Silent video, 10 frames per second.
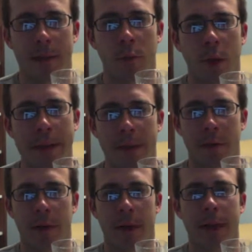almost
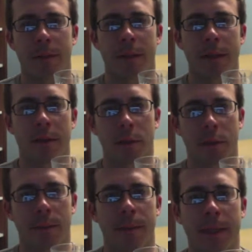like white
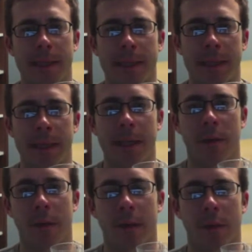grapes, sort of
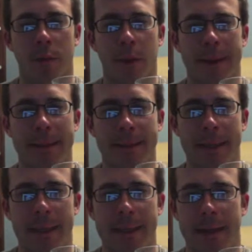mixing in with
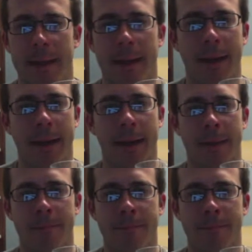a raisiny